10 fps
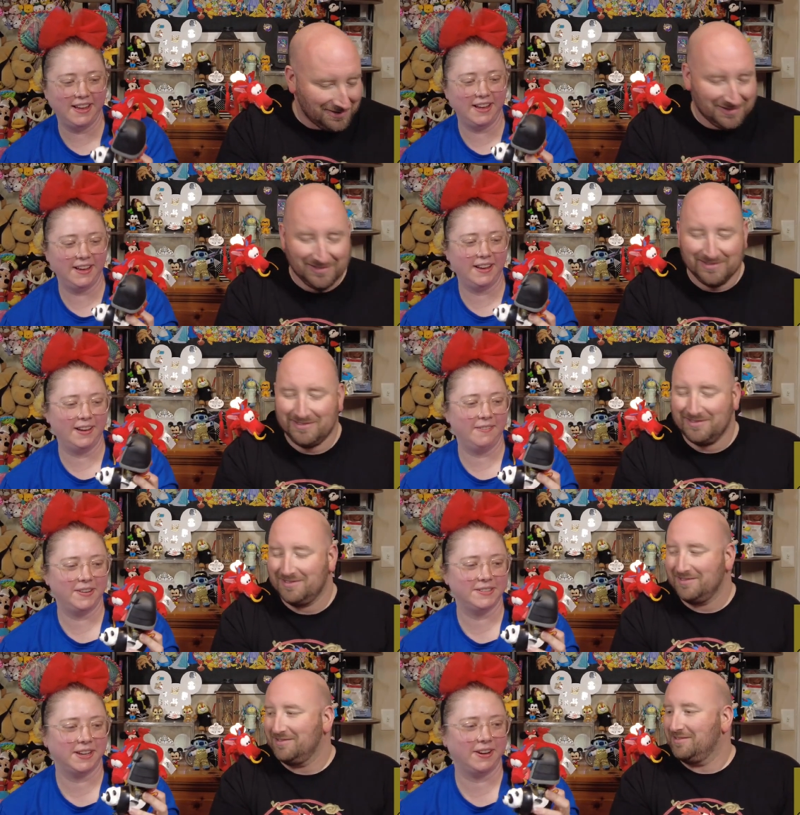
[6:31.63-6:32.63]

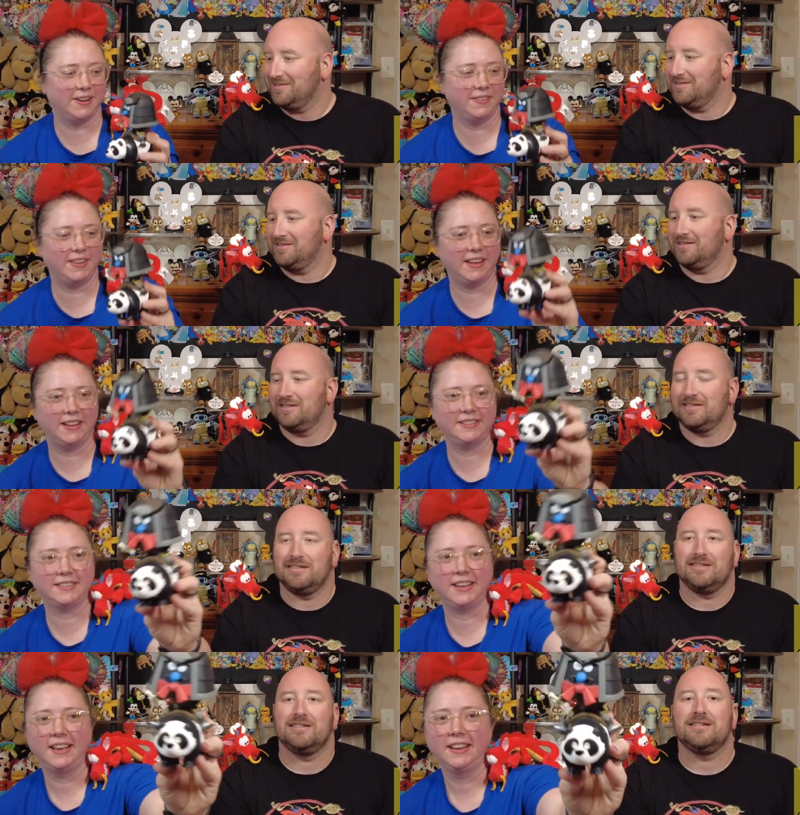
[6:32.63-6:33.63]
Speaker 1: Um, so
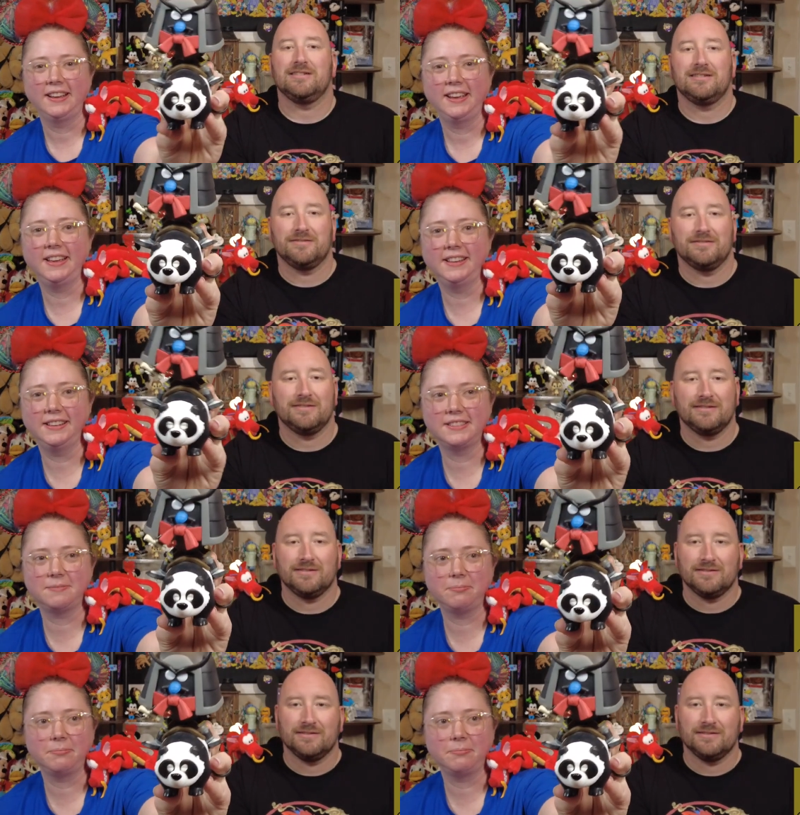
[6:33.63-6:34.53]
this is